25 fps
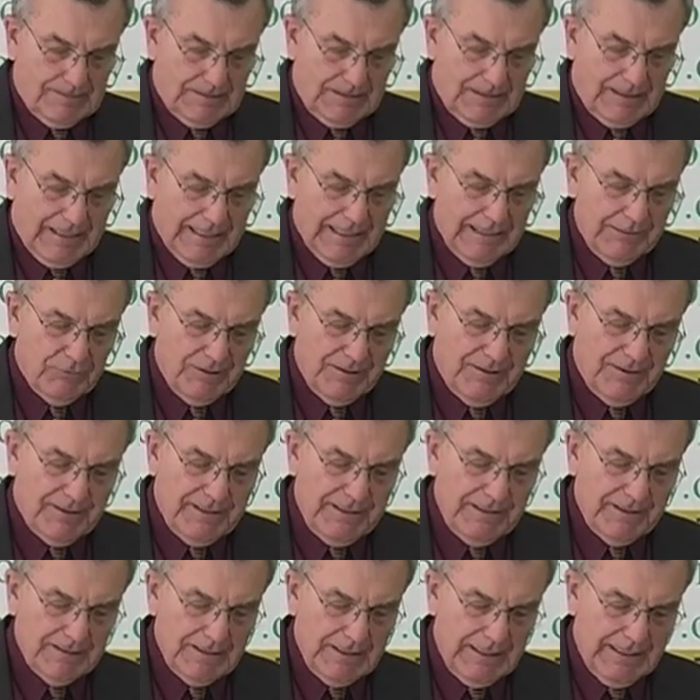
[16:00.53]
I would
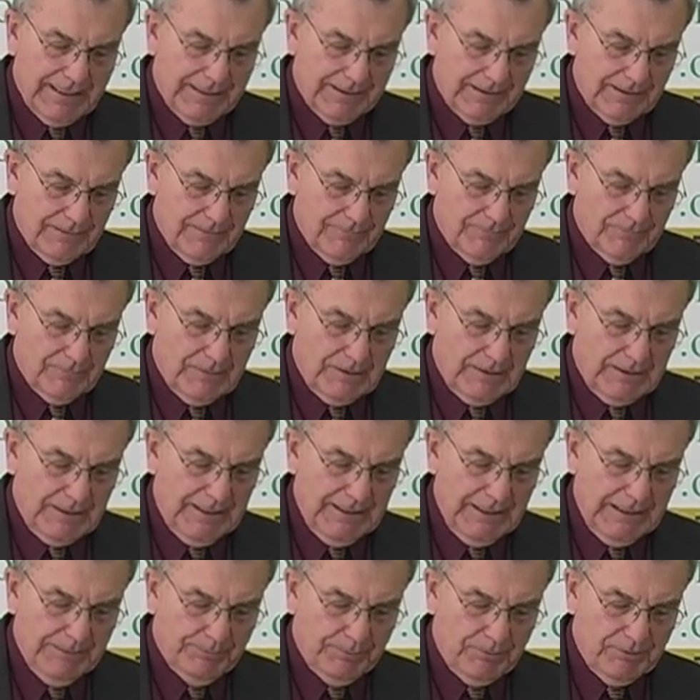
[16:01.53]
think not.
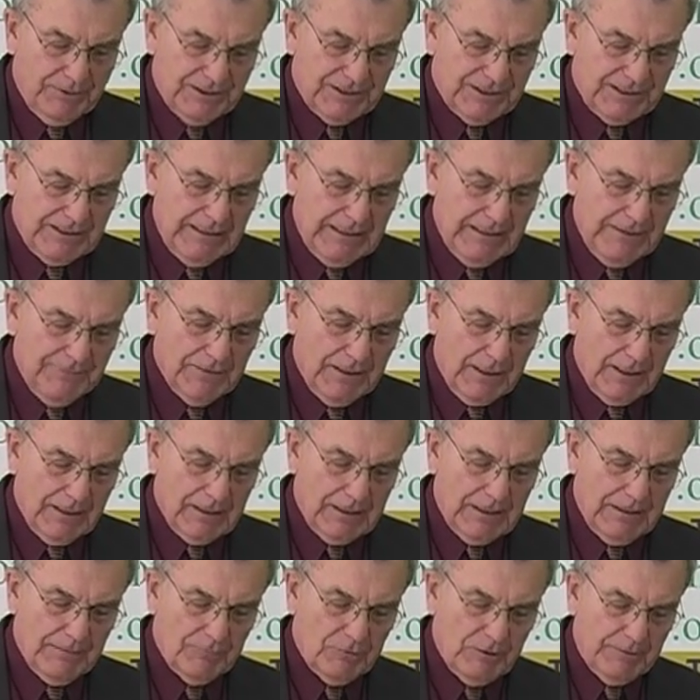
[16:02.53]
Any perceived
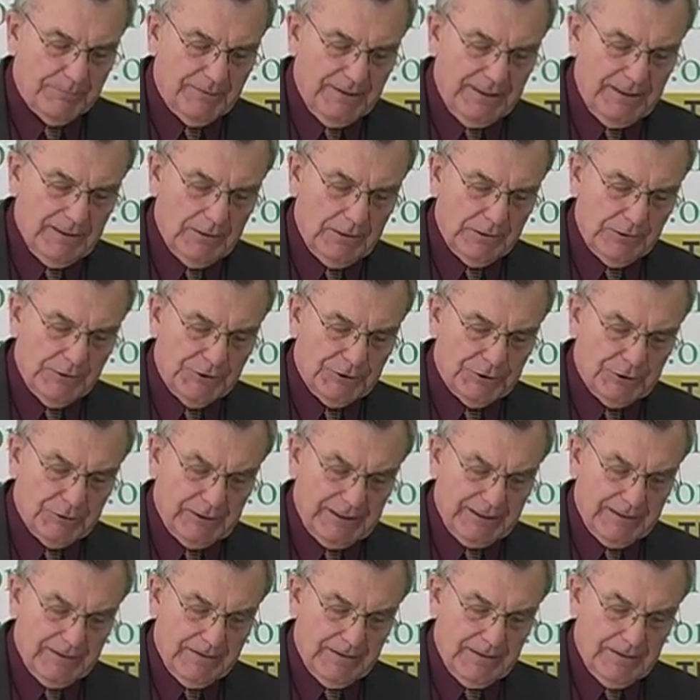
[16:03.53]
harm would be
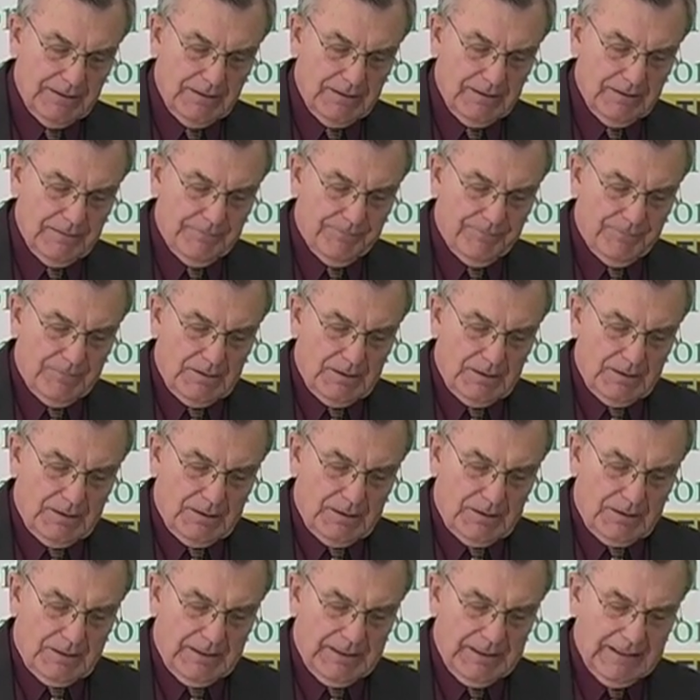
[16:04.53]
illusory.
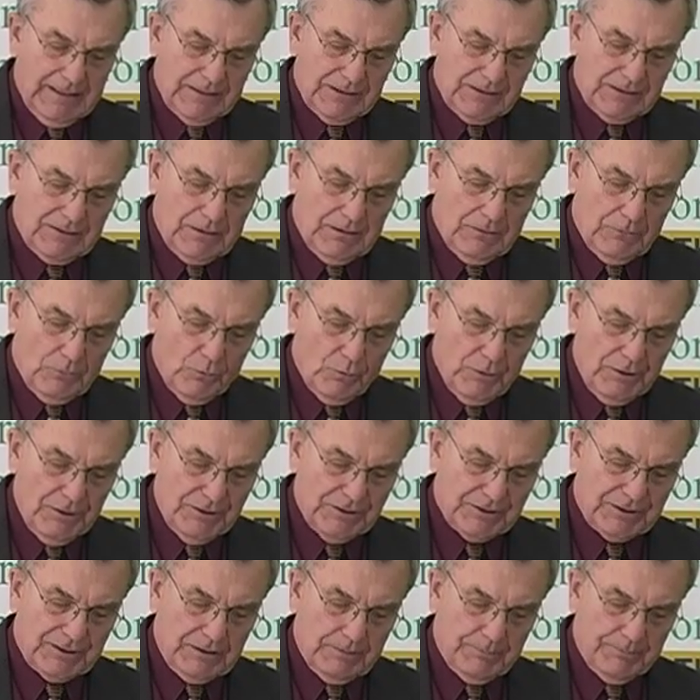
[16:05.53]
As
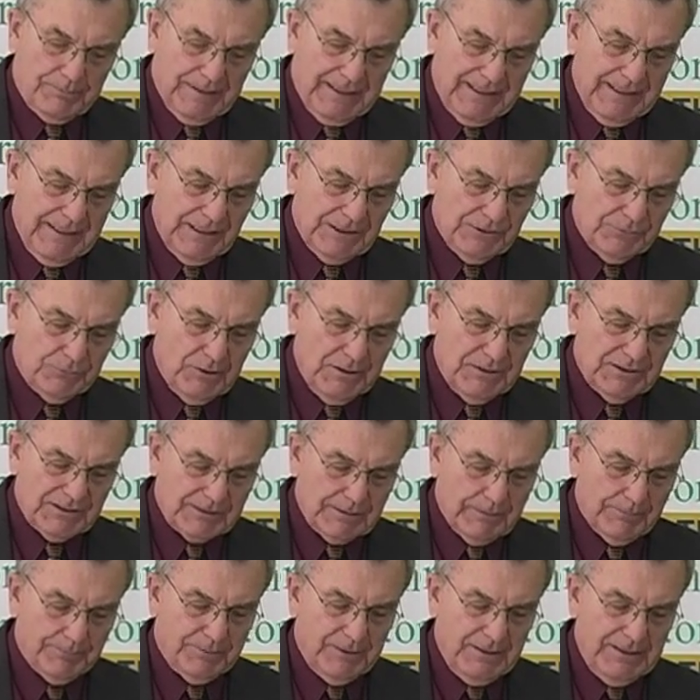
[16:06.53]
worst, banks would
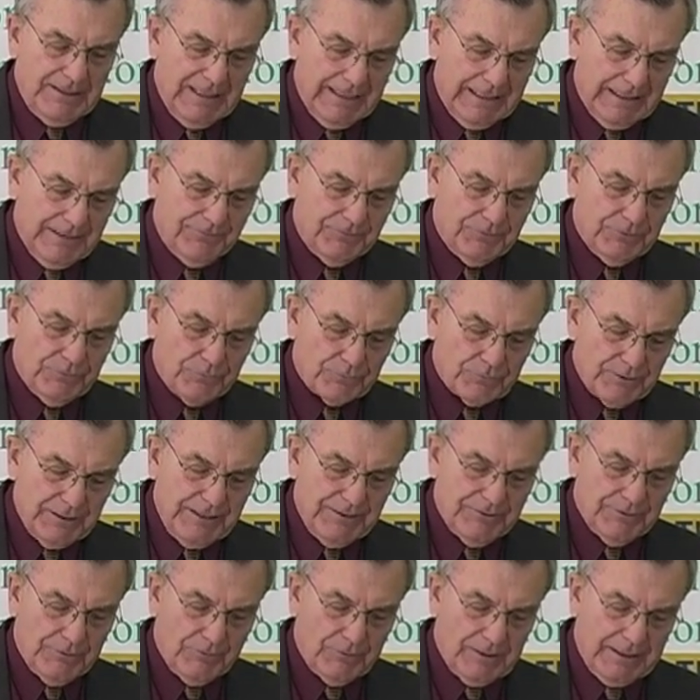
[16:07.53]
simply have to
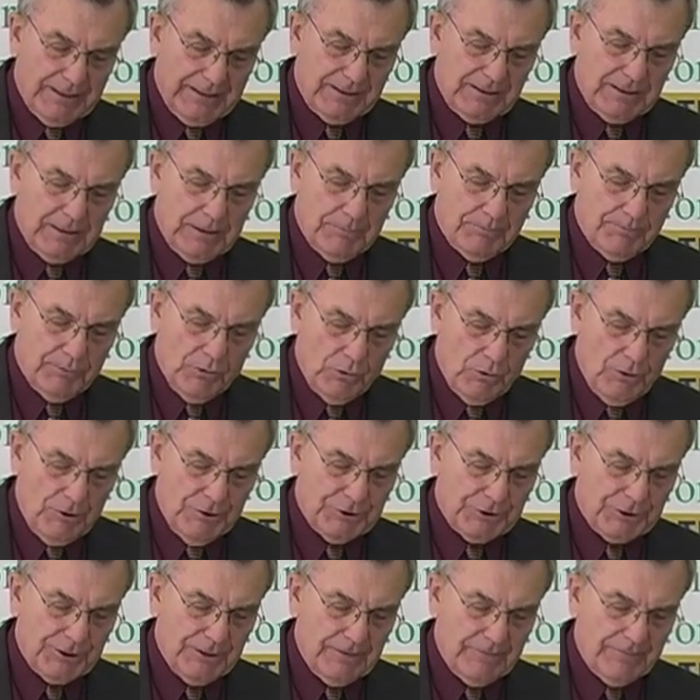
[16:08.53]
redirect a
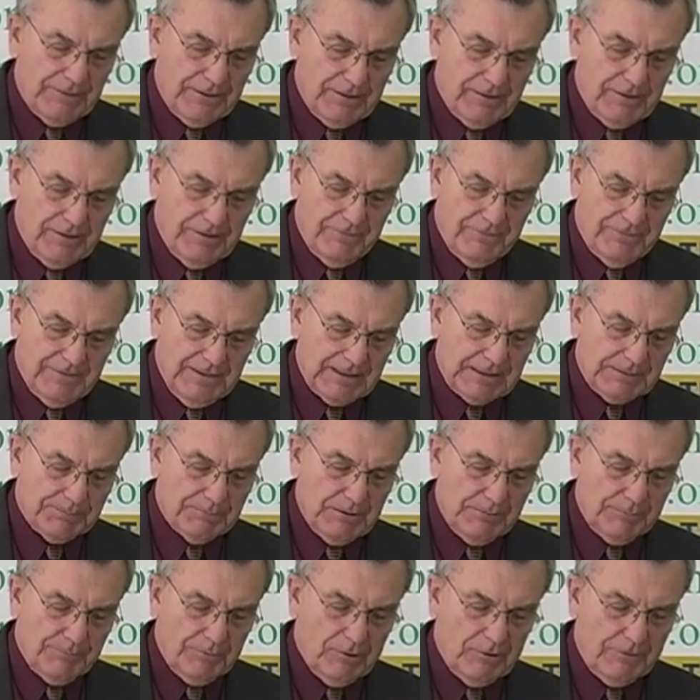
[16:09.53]
portion of their
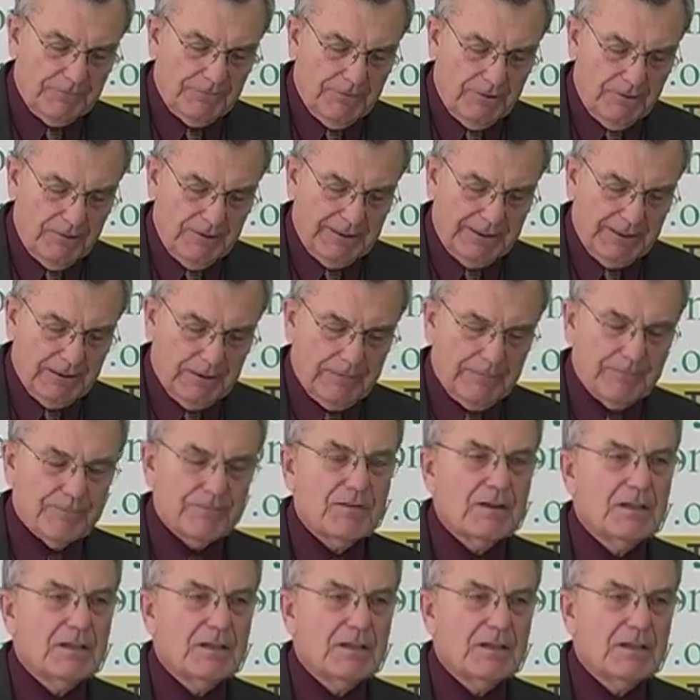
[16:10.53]
investment portfolio.